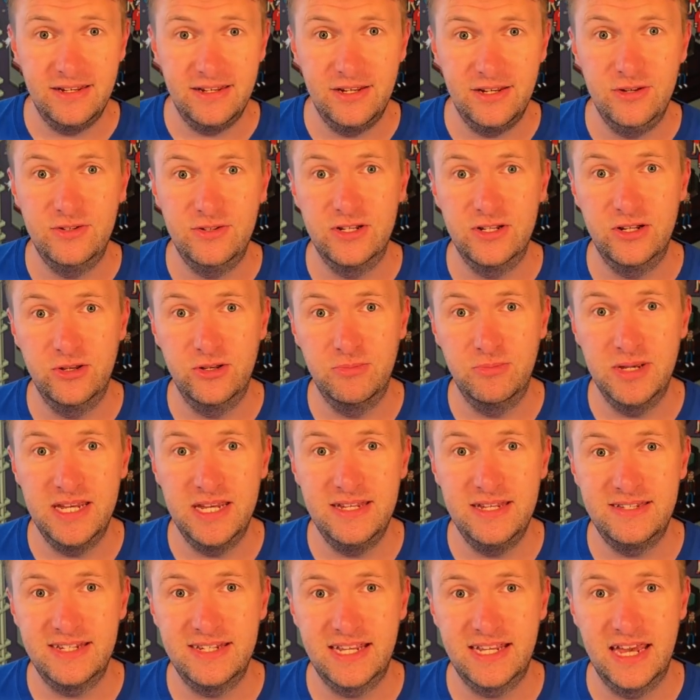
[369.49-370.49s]
UserLoop
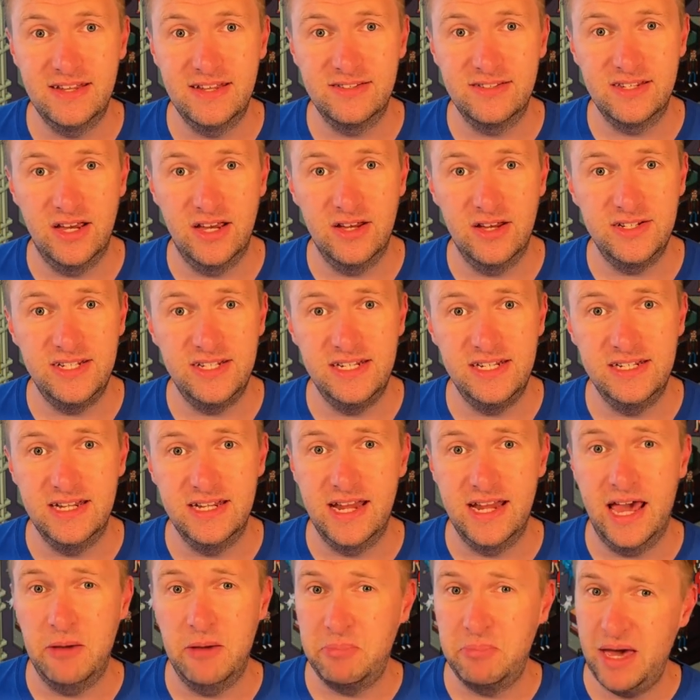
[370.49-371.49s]
is to get started and
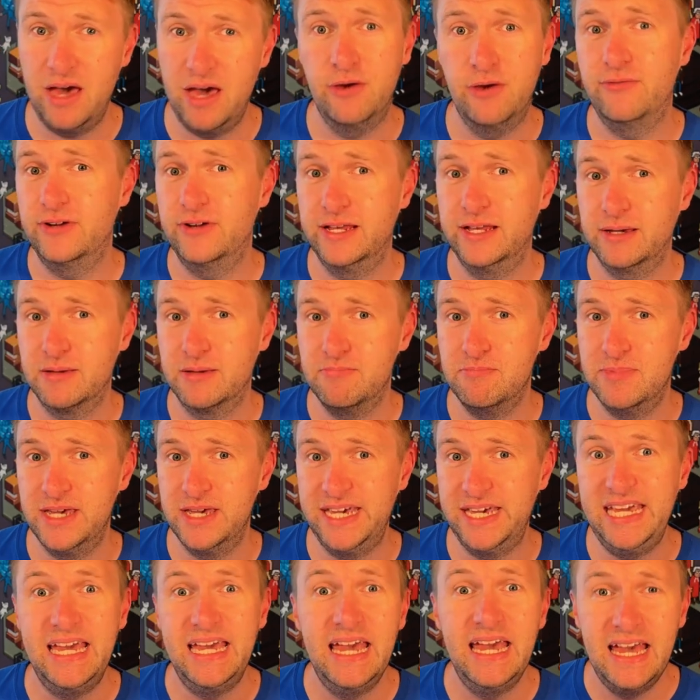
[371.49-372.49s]
how powerful it can
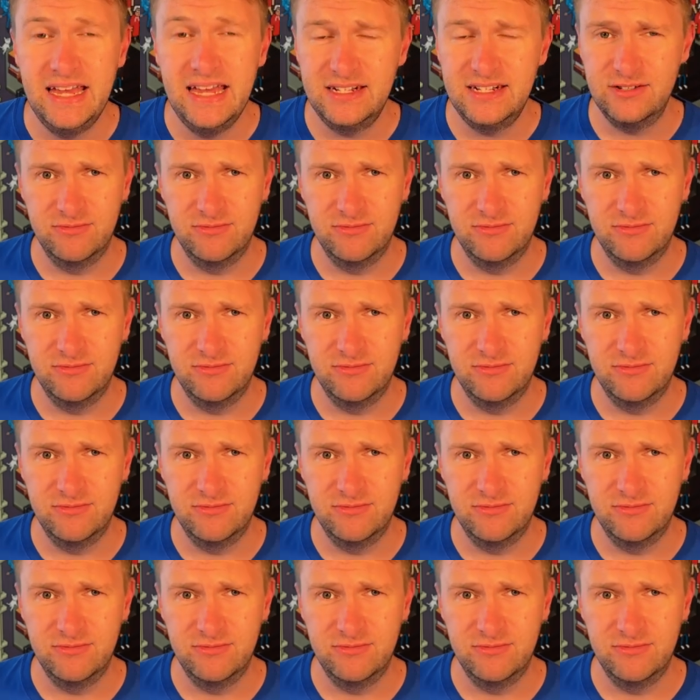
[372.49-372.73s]
be to